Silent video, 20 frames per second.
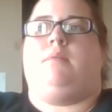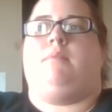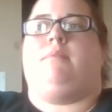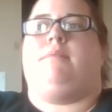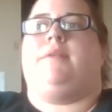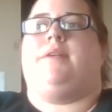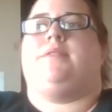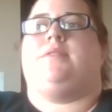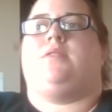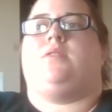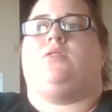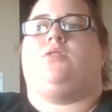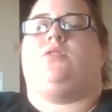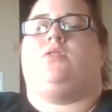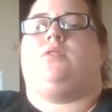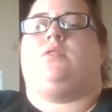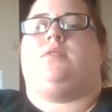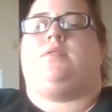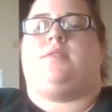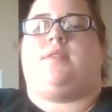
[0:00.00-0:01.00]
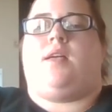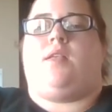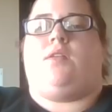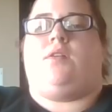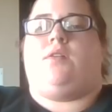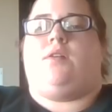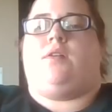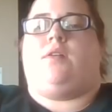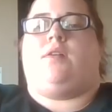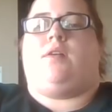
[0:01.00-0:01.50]
message the
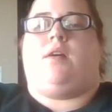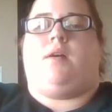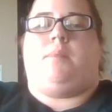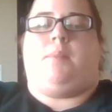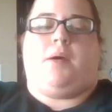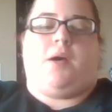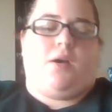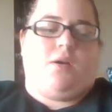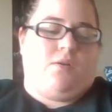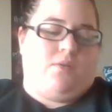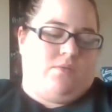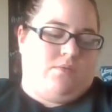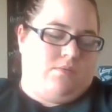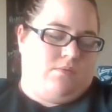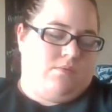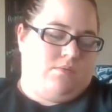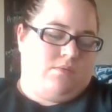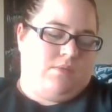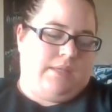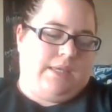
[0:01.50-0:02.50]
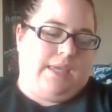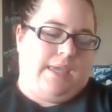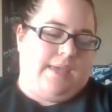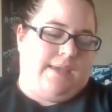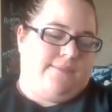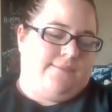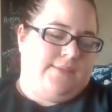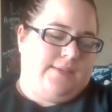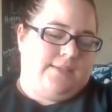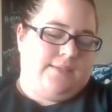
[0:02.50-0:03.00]
seller about the
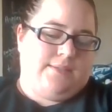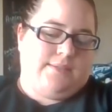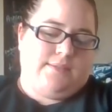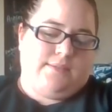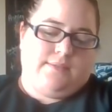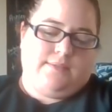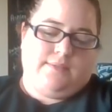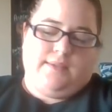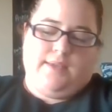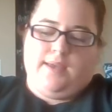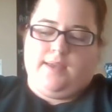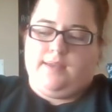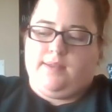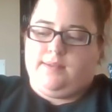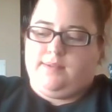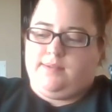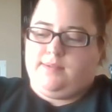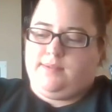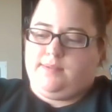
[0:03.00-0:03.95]
canvas yet.